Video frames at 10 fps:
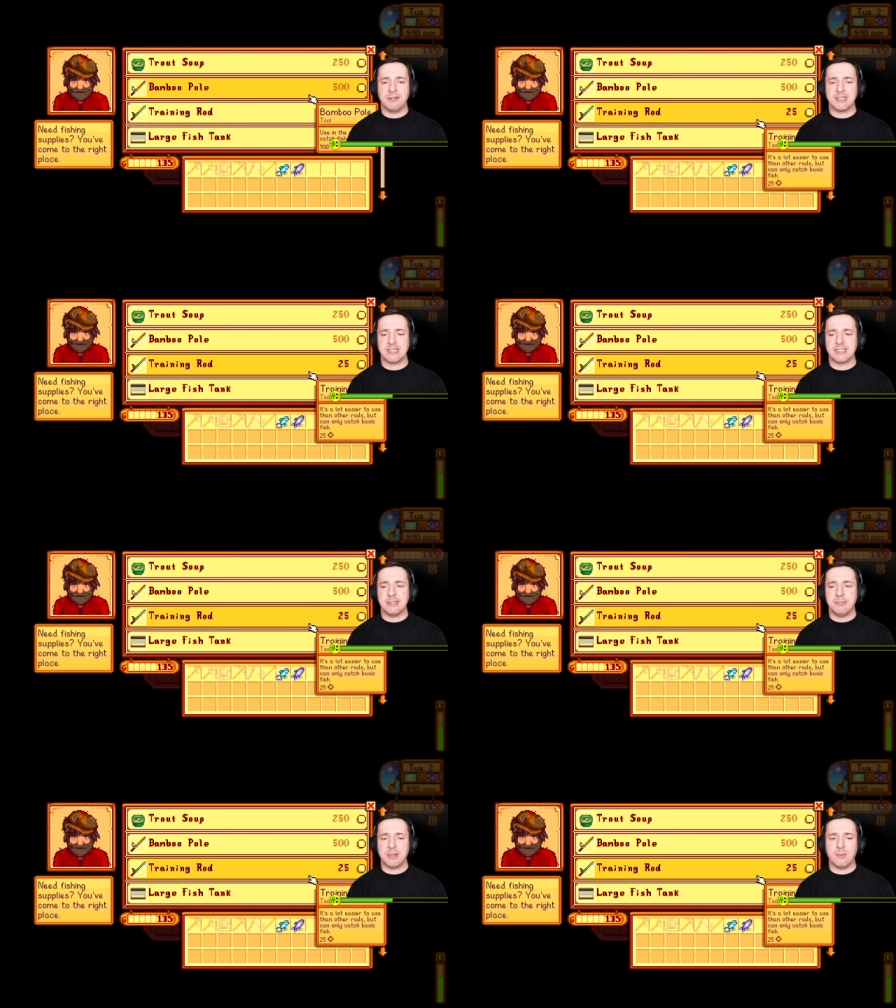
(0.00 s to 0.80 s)
there is a
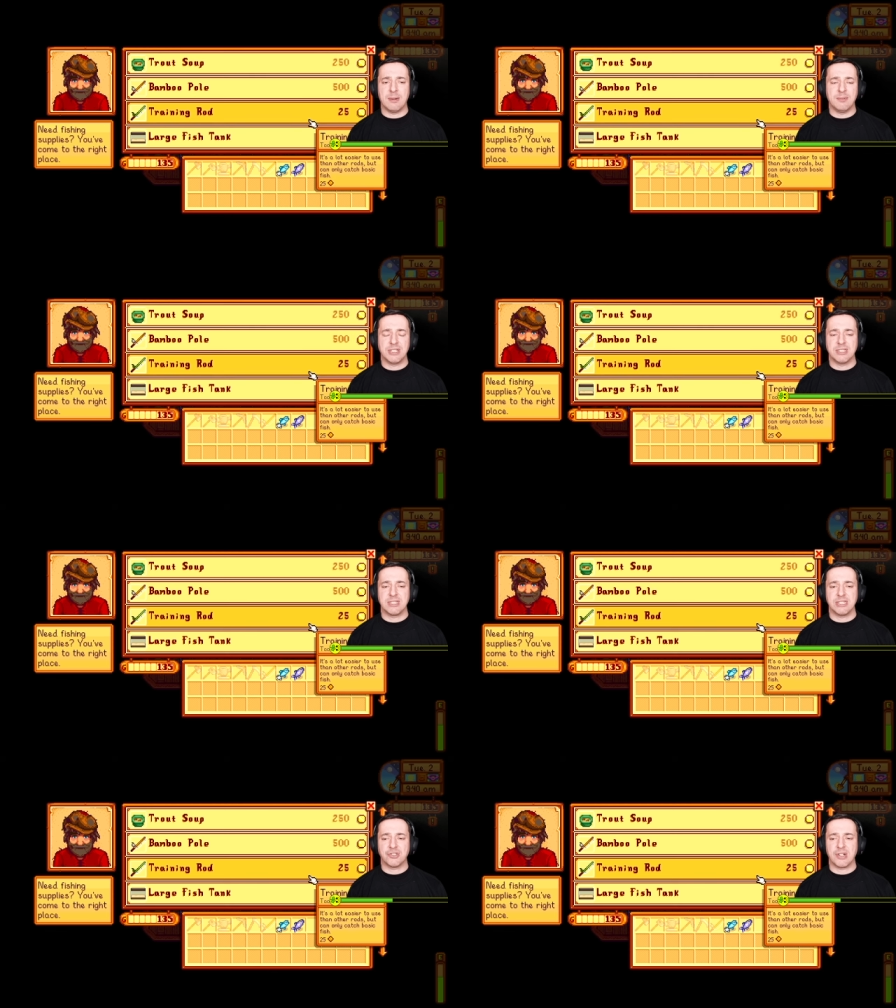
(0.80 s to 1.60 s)
simpler one, which is
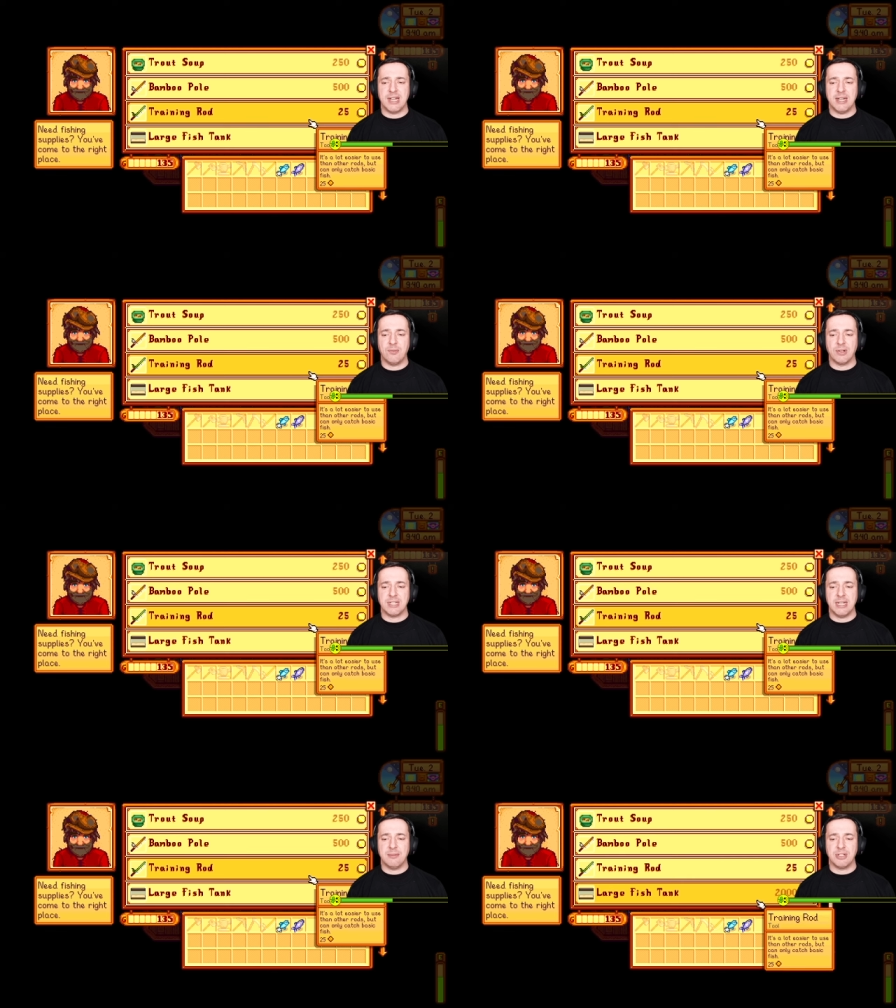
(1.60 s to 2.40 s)
this training rod
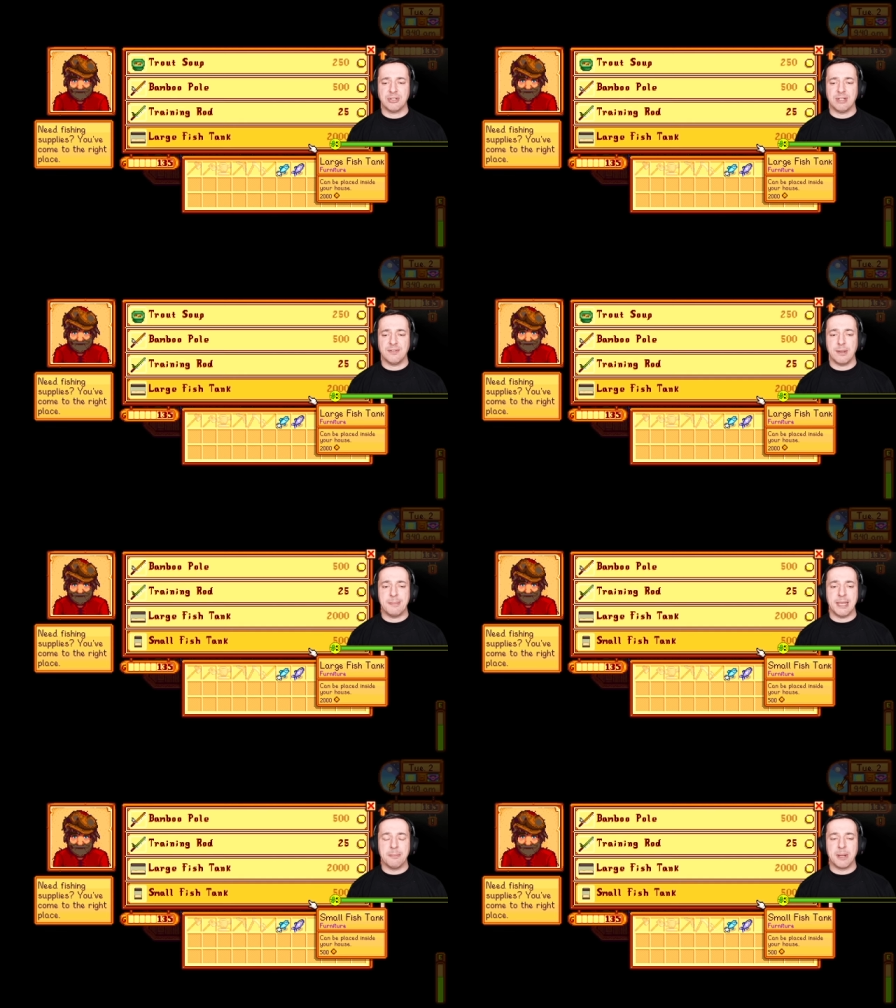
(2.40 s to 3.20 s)
here, which will give you a
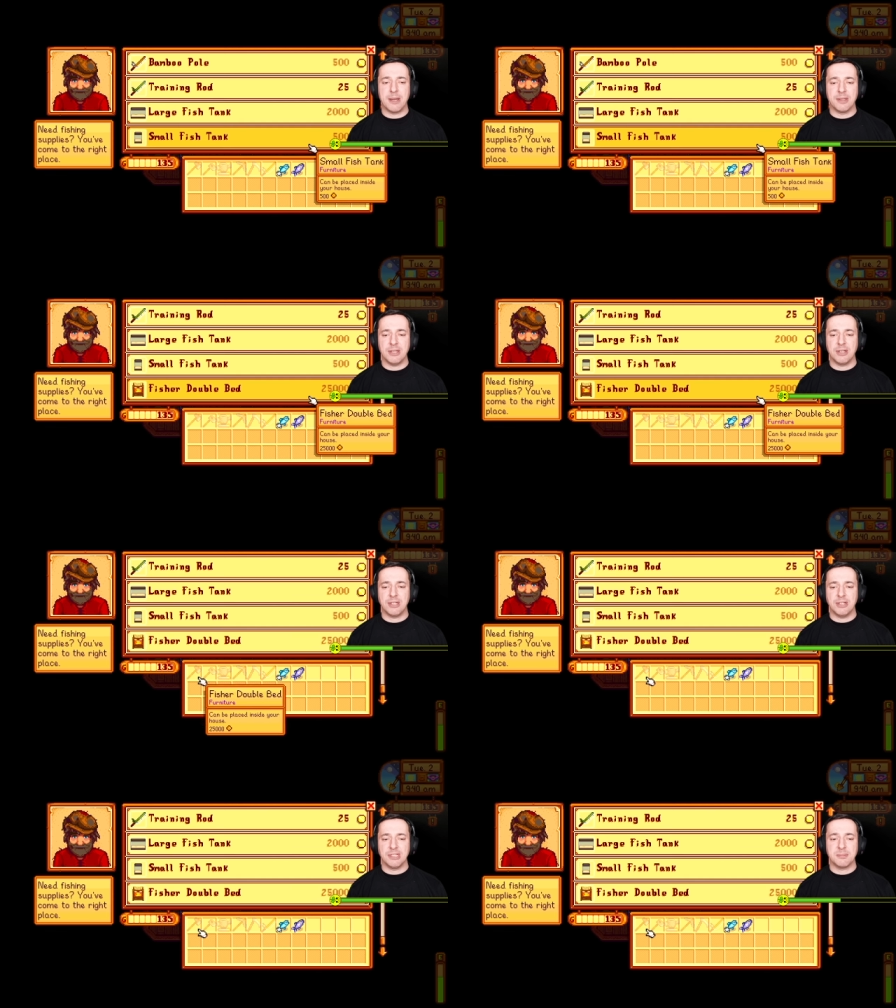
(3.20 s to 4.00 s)
bigger bar that you
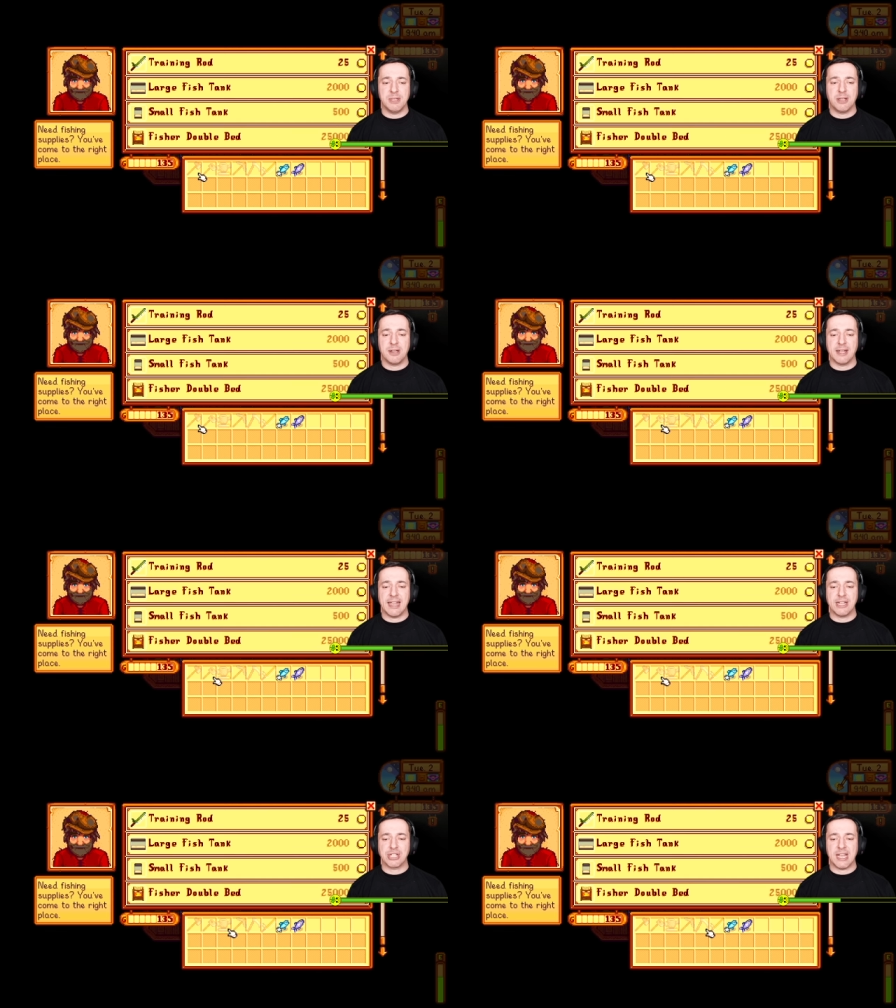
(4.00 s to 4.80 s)
can use, but you can't
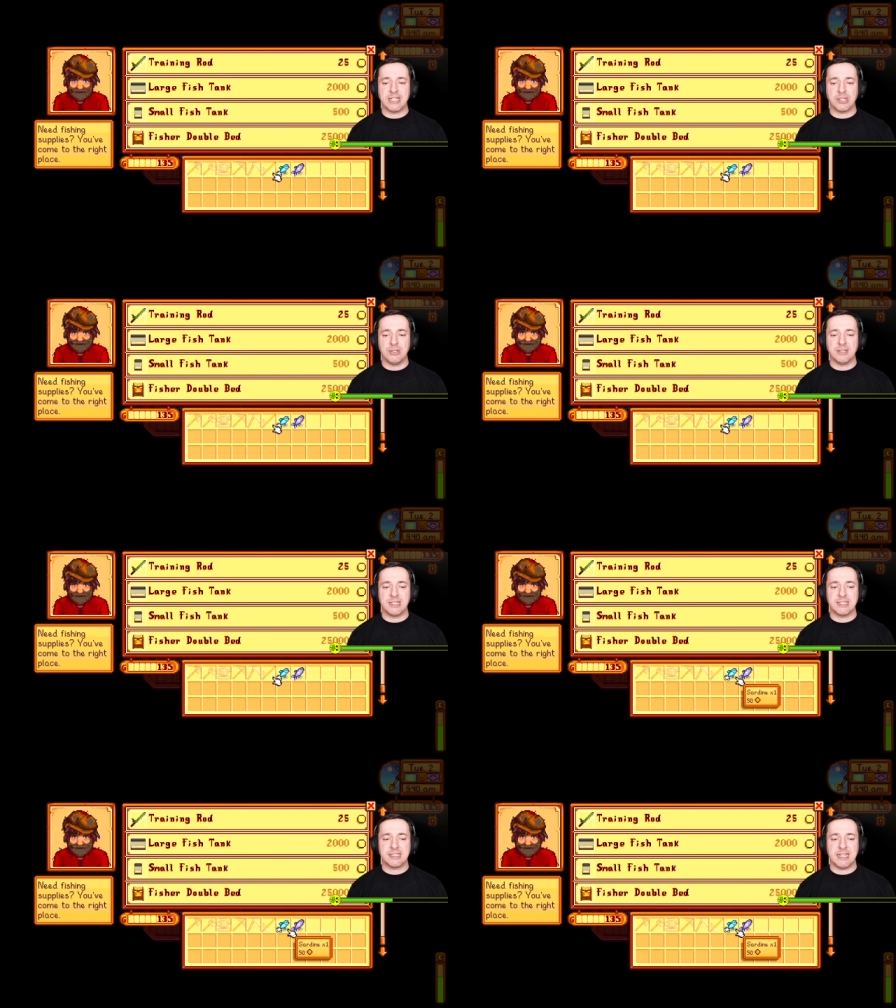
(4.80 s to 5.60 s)
catch as good
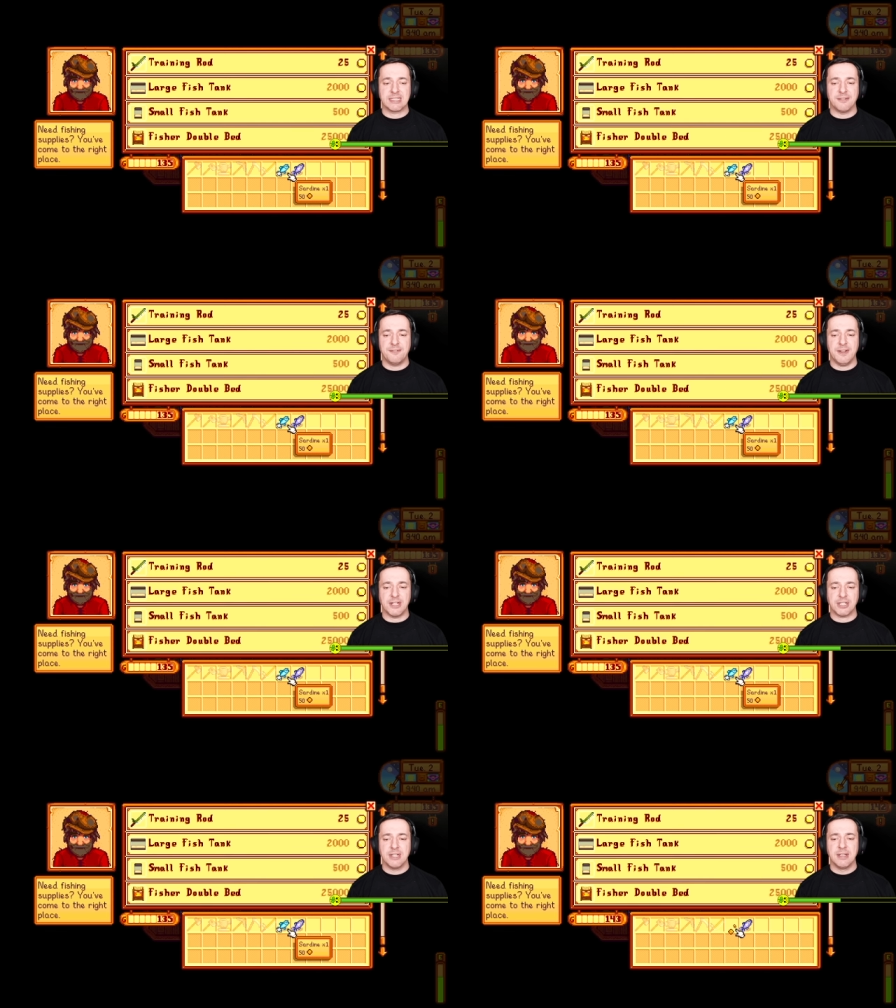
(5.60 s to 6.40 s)
sets of
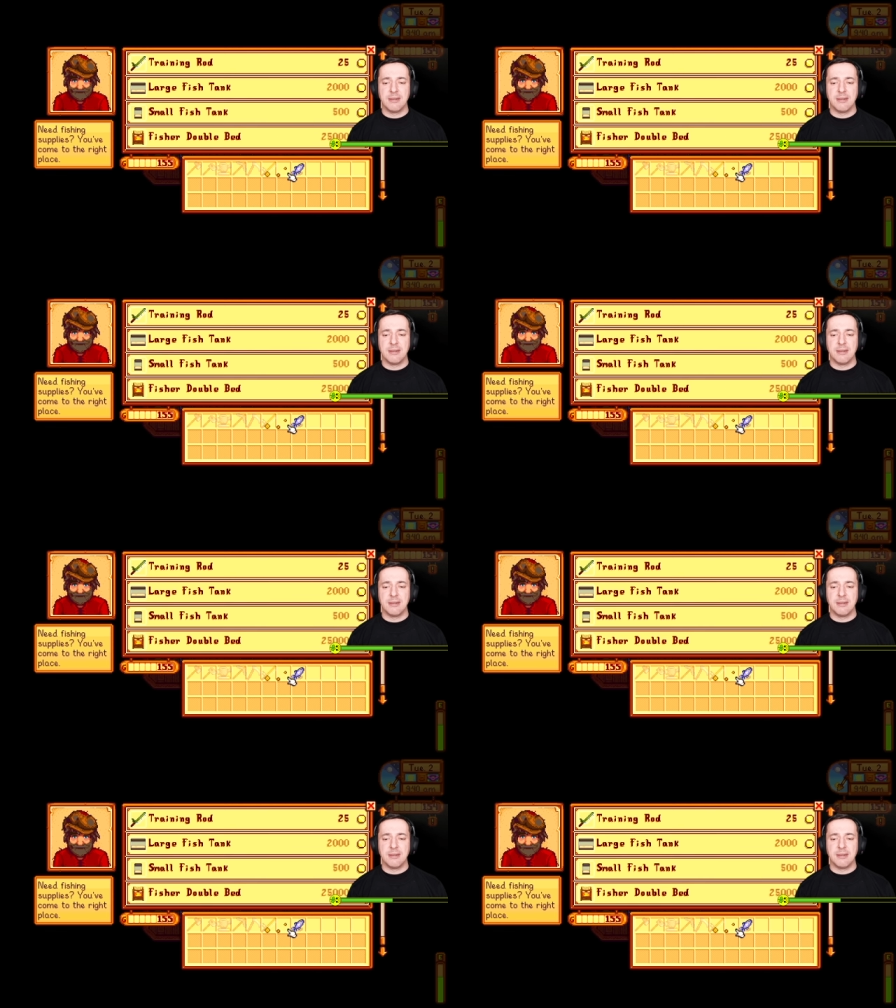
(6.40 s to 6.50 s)
fish.